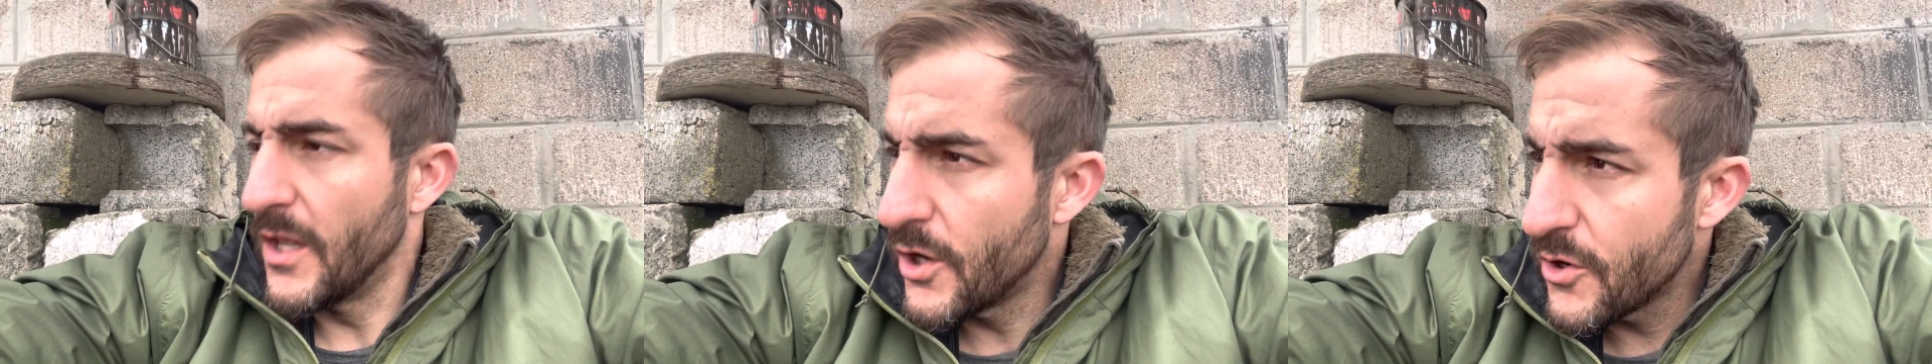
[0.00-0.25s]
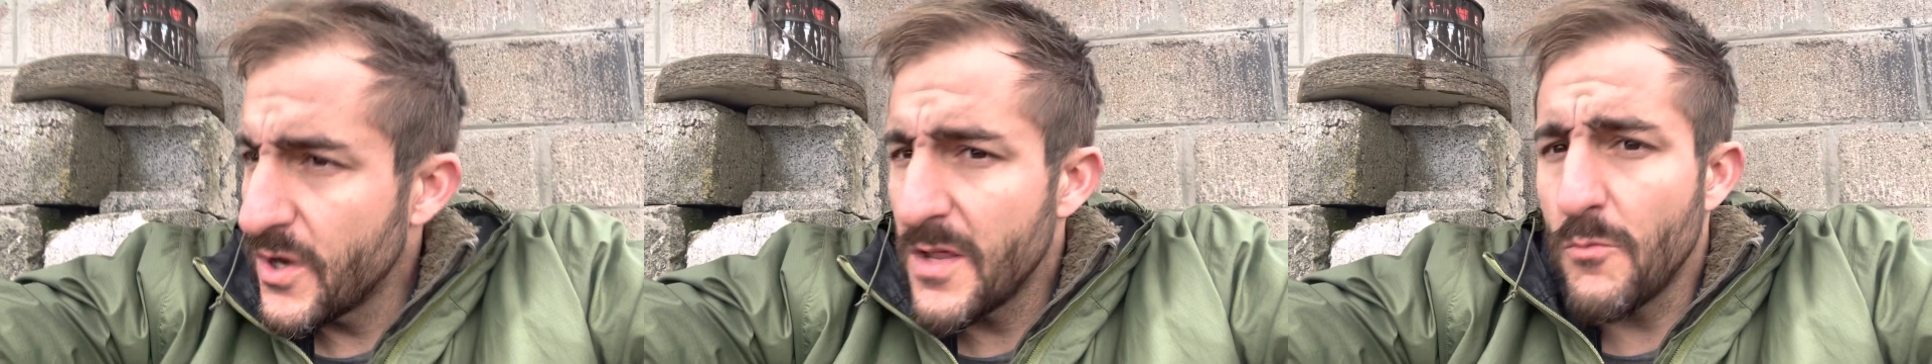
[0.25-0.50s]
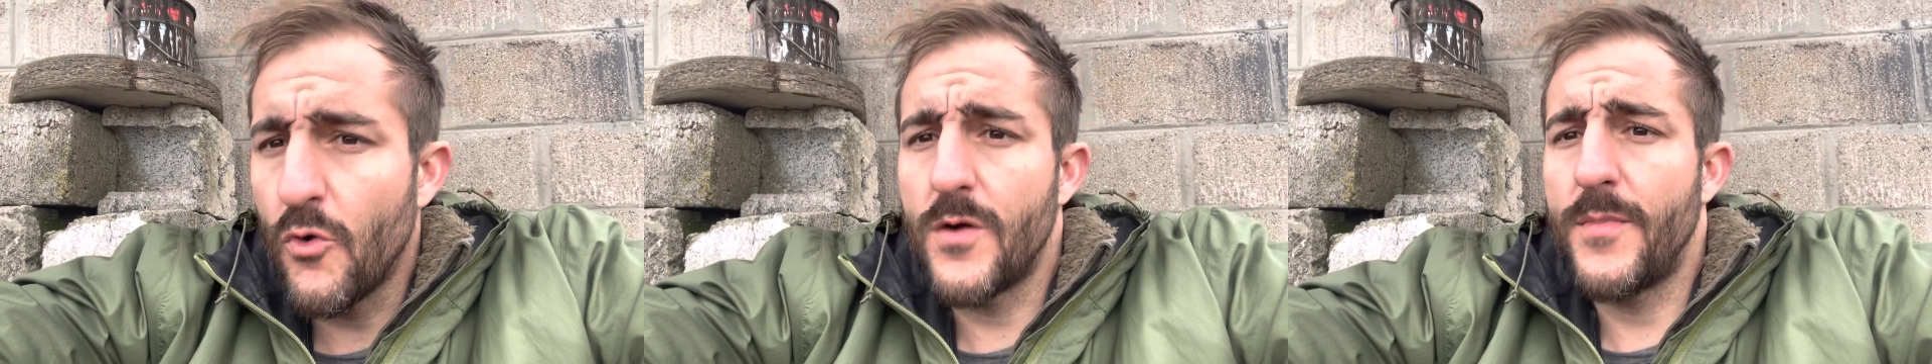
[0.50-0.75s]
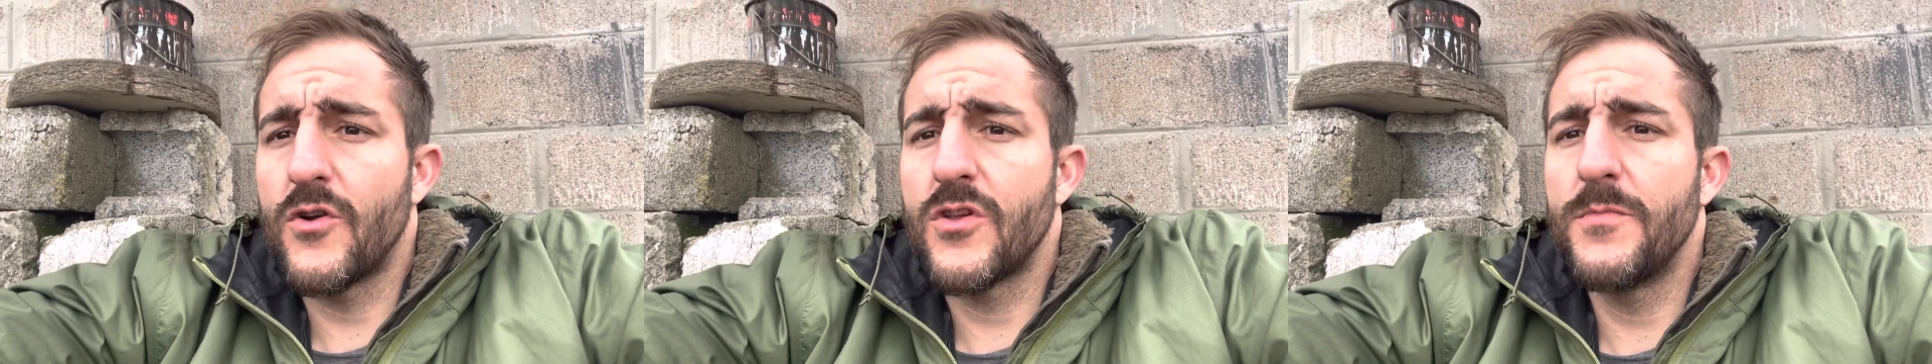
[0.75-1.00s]
learning more
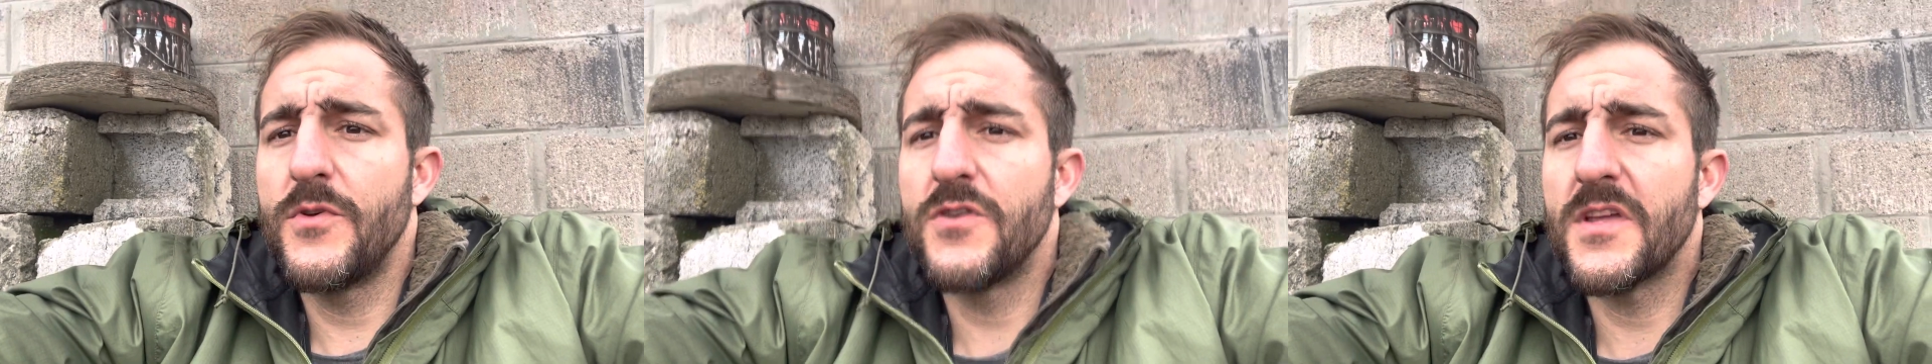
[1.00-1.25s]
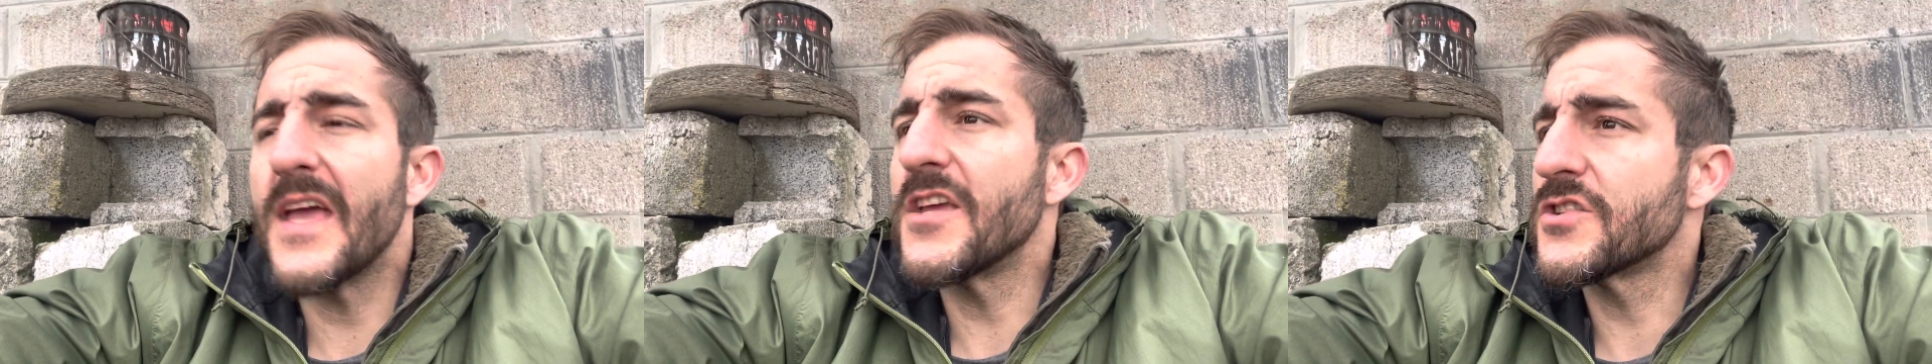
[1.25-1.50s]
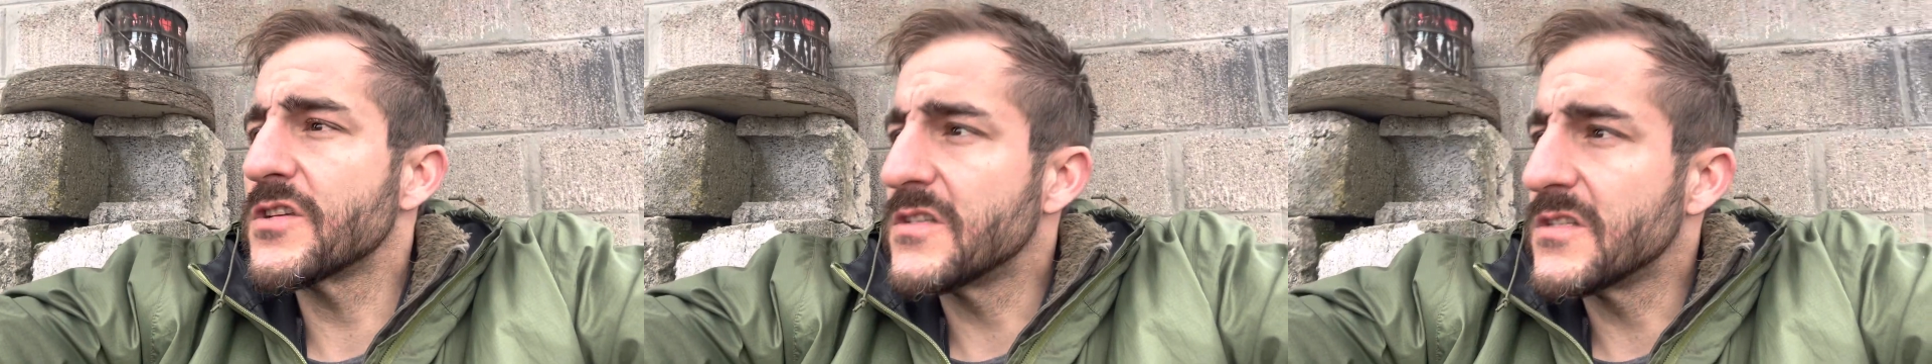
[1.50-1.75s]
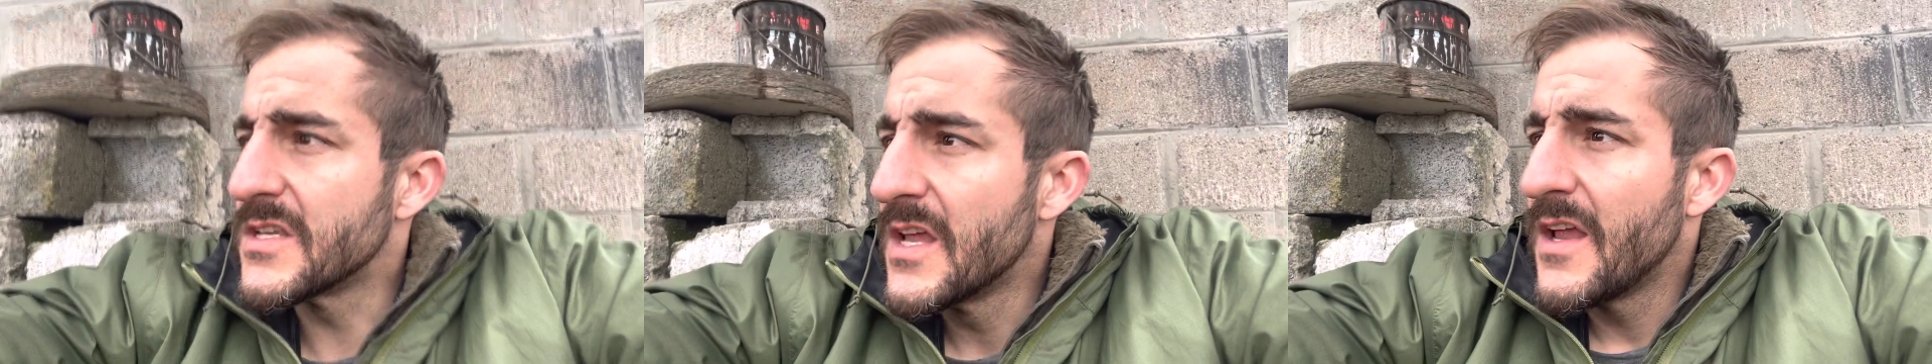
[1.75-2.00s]
about communications